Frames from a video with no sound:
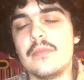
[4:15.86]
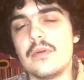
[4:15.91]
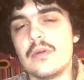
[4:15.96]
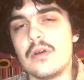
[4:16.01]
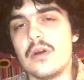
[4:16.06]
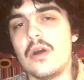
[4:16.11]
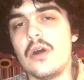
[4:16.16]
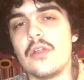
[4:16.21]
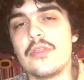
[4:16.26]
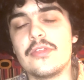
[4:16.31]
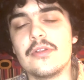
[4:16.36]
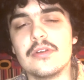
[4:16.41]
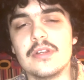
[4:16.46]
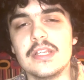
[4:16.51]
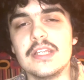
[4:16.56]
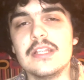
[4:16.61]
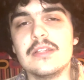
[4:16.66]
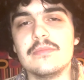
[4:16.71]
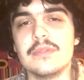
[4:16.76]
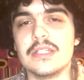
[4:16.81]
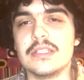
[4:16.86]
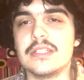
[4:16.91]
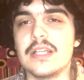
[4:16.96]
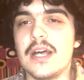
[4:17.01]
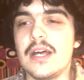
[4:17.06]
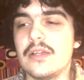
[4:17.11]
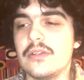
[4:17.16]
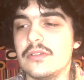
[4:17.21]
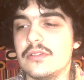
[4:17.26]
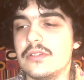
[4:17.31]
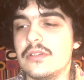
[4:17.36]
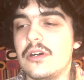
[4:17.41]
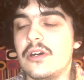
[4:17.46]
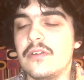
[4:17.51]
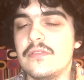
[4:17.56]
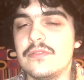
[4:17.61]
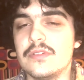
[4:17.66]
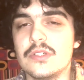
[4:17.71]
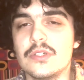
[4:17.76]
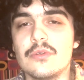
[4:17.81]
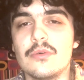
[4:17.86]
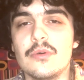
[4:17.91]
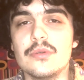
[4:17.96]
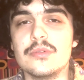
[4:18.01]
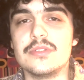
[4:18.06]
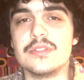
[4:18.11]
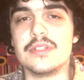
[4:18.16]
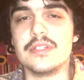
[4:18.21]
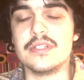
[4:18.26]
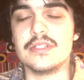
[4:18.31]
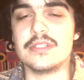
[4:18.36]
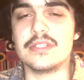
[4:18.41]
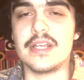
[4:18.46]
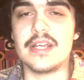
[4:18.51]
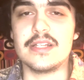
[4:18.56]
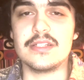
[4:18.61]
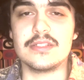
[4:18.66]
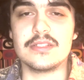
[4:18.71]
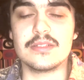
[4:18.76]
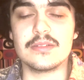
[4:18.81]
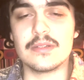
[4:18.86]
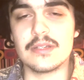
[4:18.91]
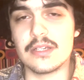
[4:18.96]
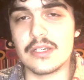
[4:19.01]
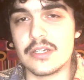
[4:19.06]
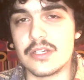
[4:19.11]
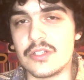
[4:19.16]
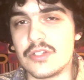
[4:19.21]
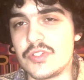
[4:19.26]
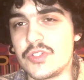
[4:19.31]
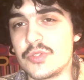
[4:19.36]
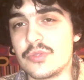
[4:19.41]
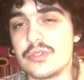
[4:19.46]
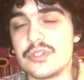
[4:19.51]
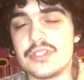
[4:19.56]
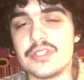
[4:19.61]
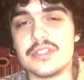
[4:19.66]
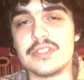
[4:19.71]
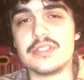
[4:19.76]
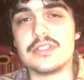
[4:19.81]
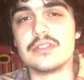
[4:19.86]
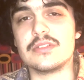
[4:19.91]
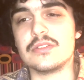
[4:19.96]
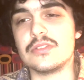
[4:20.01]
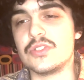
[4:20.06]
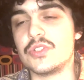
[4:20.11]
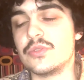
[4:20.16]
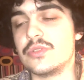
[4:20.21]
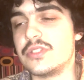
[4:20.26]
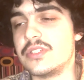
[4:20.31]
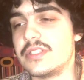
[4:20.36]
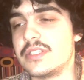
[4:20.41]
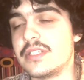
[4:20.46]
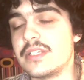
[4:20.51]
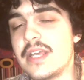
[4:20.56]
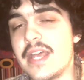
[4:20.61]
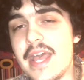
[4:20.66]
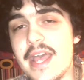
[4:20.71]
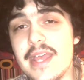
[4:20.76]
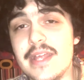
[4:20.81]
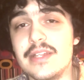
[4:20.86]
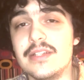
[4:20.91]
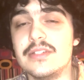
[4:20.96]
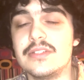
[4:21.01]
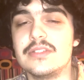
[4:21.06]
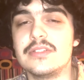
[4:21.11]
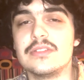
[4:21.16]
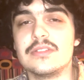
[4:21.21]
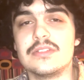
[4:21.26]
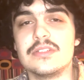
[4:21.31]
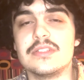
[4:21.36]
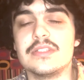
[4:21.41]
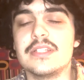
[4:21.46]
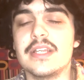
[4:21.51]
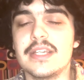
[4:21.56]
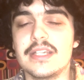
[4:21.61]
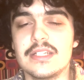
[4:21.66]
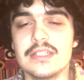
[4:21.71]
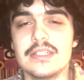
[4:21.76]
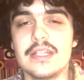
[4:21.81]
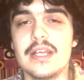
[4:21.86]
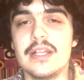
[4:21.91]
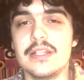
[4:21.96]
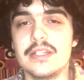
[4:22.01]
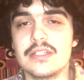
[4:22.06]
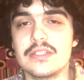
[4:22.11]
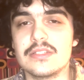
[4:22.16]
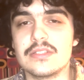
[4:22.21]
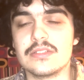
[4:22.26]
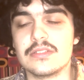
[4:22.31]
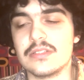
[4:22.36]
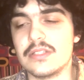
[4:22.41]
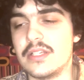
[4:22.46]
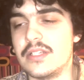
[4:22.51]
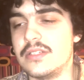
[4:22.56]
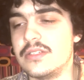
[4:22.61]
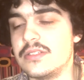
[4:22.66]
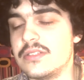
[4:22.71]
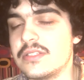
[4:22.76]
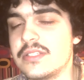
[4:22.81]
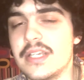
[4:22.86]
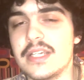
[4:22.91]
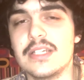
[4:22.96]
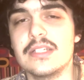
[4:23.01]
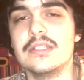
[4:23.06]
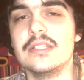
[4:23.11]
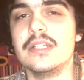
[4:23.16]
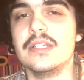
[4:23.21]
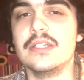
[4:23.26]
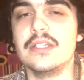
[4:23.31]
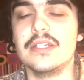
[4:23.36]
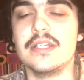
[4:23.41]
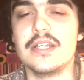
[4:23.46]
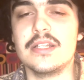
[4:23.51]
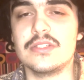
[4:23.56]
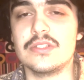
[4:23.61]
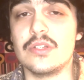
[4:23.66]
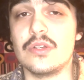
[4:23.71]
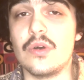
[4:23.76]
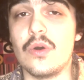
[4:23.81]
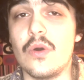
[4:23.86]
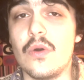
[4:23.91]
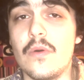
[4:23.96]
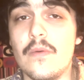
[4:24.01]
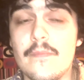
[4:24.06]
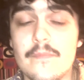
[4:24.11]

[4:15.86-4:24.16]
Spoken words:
Author Ian McDonald often quotes this as George's end to psychedelics and psychedelia as a whole.